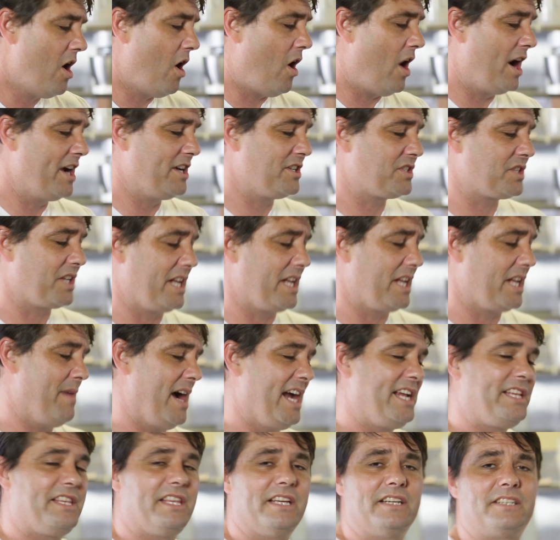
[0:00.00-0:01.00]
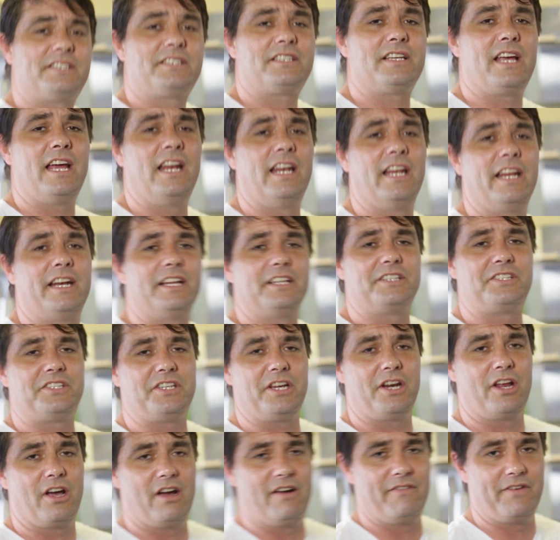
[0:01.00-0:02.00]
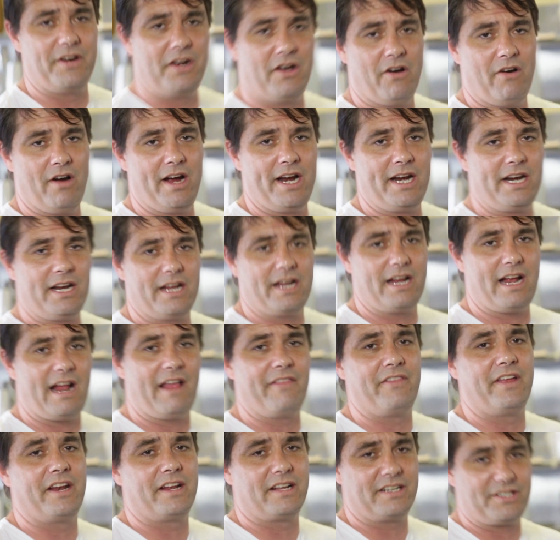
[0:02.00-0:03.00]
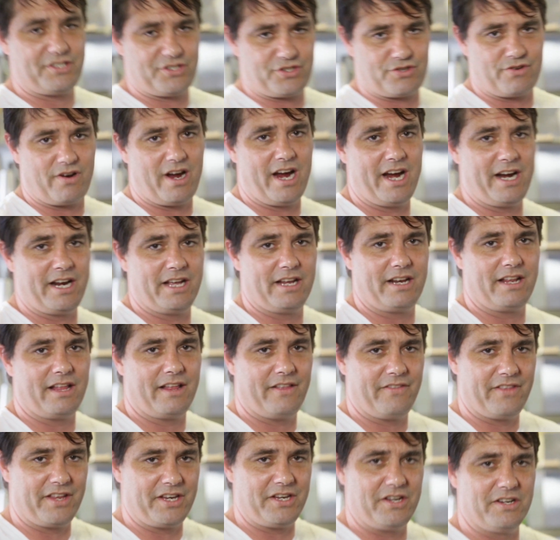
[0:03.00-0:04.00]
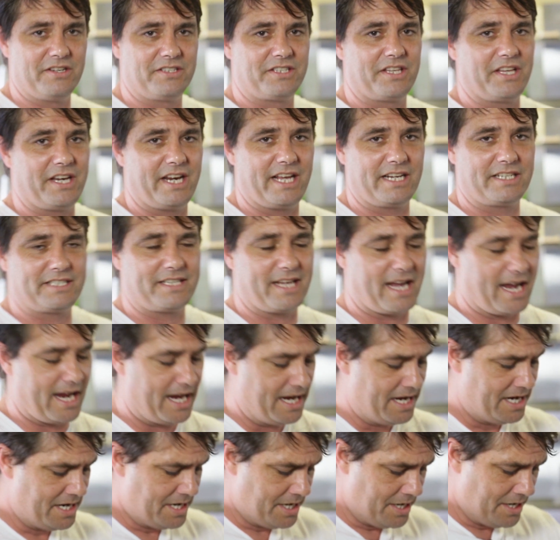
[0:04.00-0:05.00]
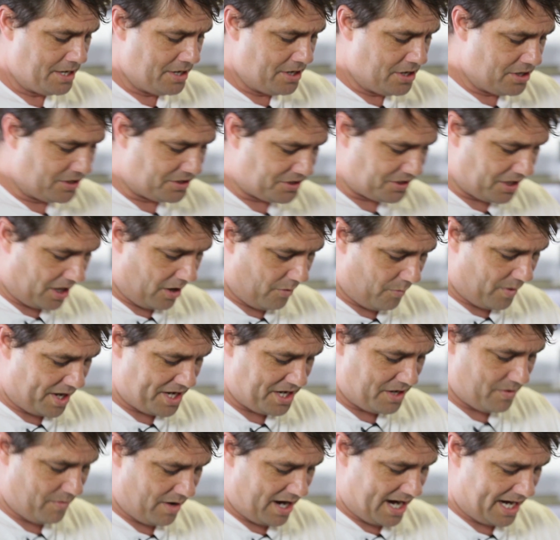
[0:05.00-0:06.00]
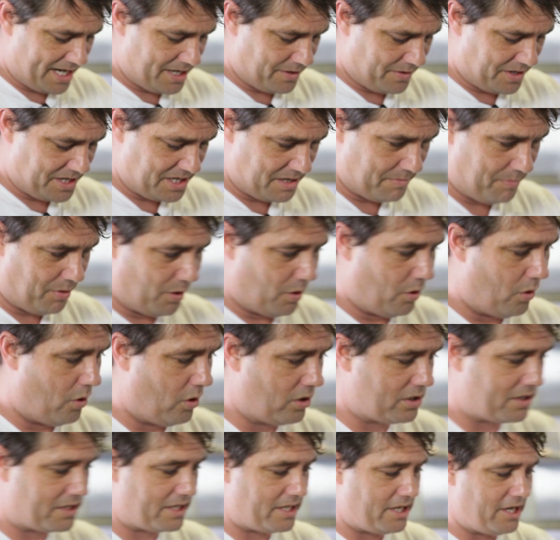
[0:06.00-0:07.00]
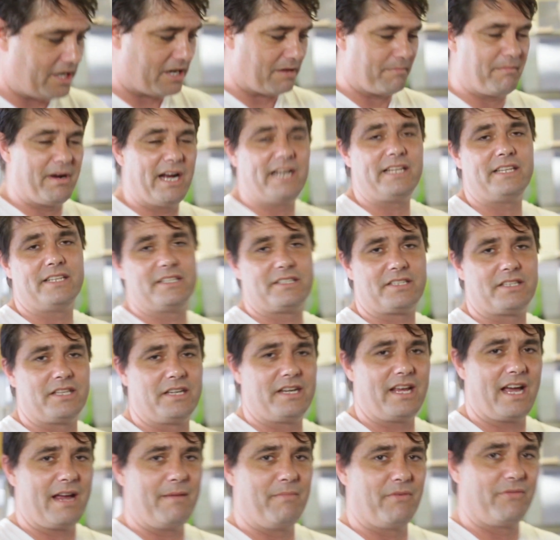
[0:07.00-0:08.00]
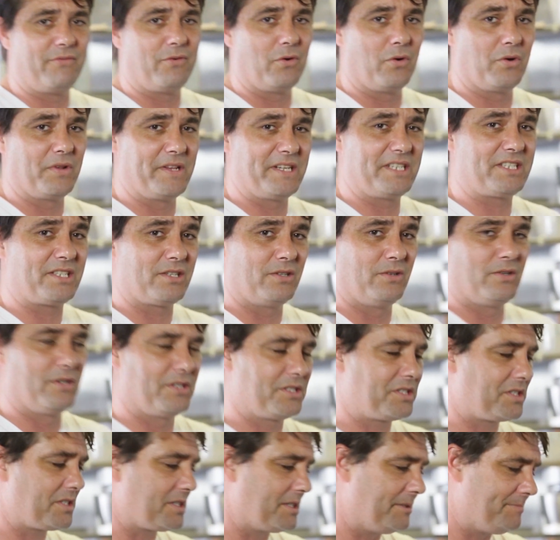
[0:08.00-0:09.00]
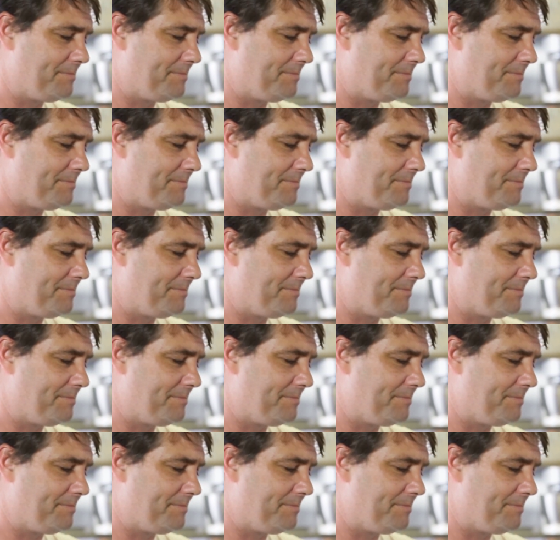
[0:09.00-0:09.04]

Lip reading: I usually make this and let it sit overnight, and then I strain it and then use it the next day. So when you are doing the pork, you can make this the day before this sauce.